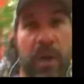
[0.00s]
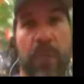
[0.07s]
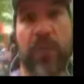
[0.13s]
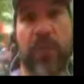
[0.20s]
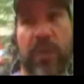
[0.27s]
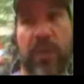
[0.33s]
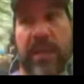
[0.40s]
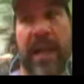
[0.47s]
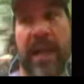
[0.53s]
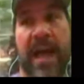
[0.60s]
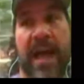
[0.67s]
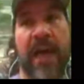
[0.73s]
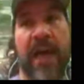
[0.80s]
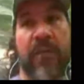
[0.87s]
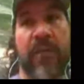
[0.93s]
with what they
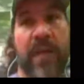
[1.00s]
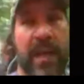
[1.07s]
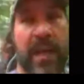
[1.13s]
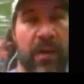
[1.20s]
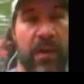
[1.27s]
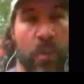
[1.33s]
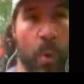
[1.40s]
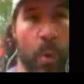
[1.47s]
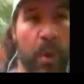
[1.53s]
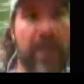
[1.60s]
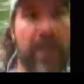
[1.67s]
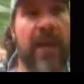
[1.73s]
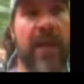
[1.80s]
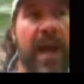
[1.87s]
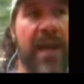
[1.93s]
have in an
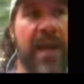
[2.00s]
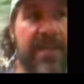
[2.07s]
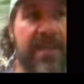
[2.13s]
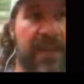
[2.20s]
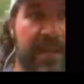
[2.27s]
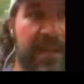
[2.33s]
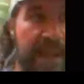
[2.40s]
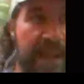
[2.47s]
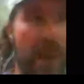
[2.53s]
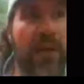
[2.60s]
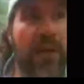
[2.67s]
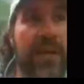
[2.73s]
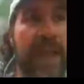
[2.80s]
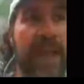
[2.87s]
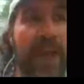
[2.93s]
organized, care,
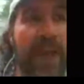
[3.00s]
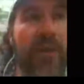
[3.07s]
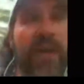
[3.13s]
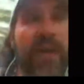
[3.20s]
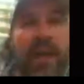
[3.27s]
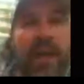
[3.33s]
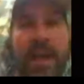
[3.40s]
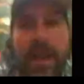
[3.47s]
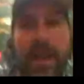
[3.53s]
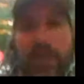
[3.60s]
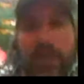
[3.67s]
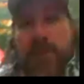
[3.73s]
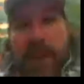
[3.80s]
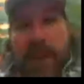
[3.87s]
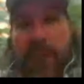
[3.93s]
caring, and
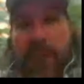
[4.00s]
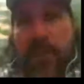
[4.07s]
respectful